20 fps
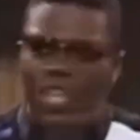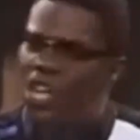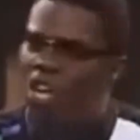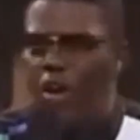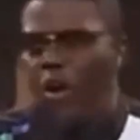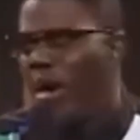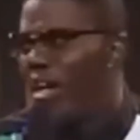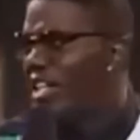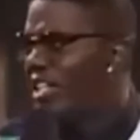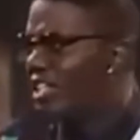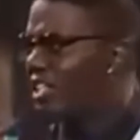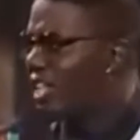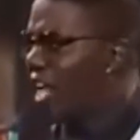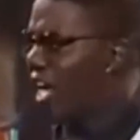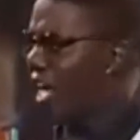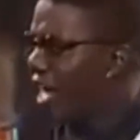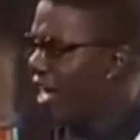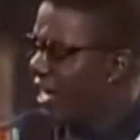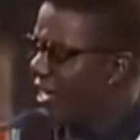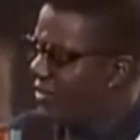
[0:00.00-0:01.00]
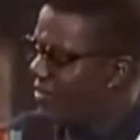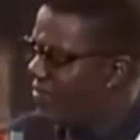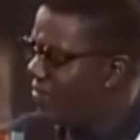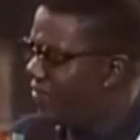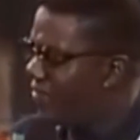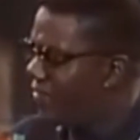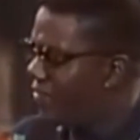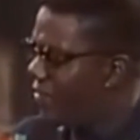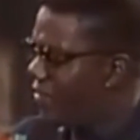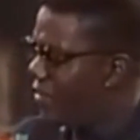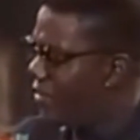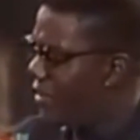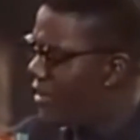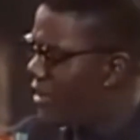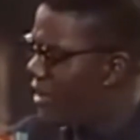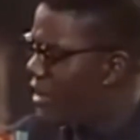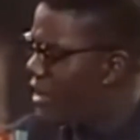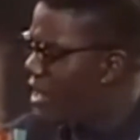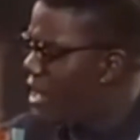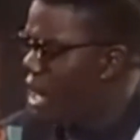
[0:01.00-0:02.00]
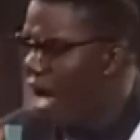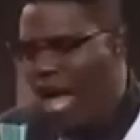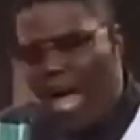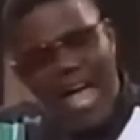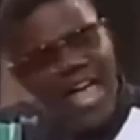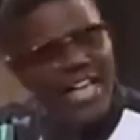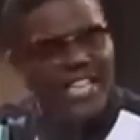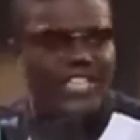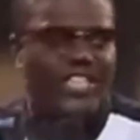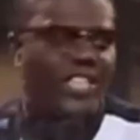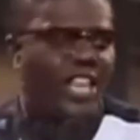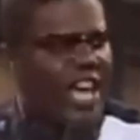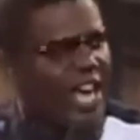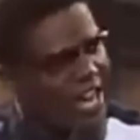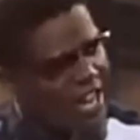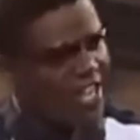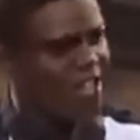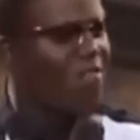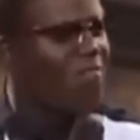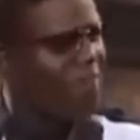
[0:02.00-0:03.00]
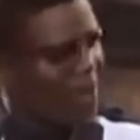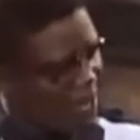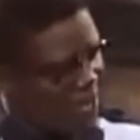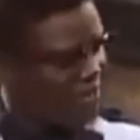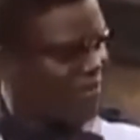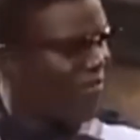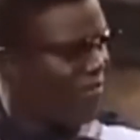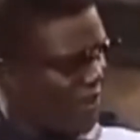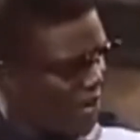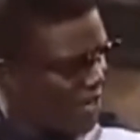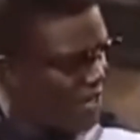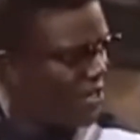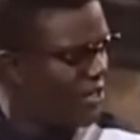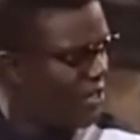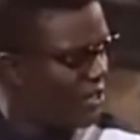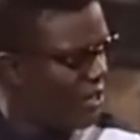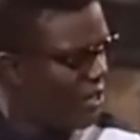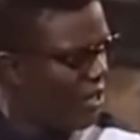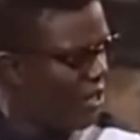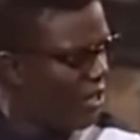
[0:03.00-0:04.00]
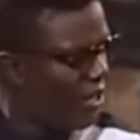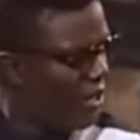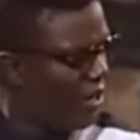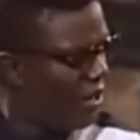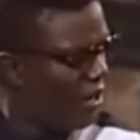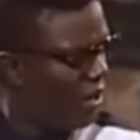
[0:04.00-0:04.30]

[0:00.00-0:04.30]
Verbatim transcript: You don't understand. I ain't scared of you motherfuckers.